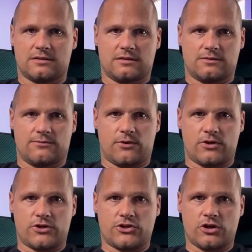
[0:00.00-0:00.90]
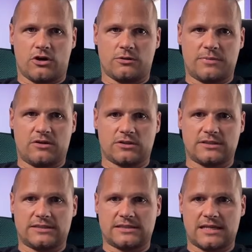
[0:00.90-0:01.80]
For the short, because
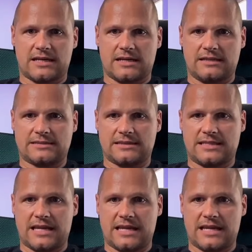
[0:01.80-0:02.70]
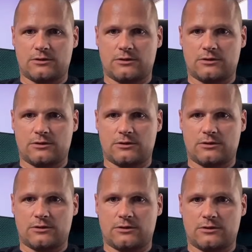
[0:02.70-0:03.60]
it's a downtrend right
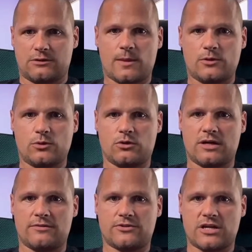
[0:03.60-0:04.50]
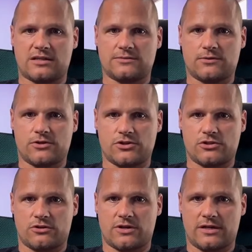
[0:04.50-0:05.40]
now, you don't have chance for the
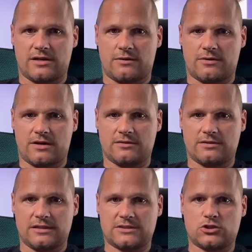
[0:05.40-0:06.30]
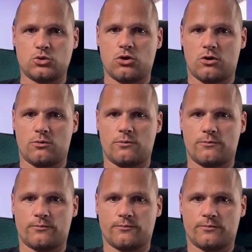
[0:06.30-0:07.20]
short right now, right? It's too low.
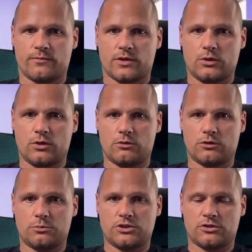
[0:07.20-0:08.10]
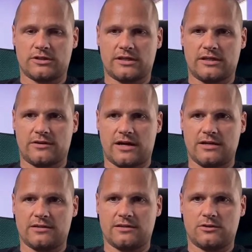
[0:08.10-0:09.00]
You don't want to be shorting here, right?
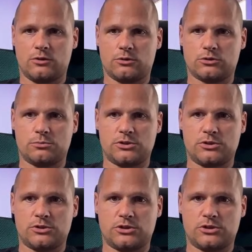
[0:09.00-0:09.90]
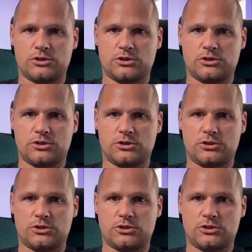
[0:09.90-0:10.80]
You want to be shorting something like
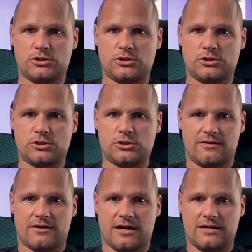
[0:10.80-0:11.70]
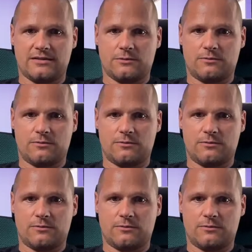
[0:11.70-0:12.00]
this, right?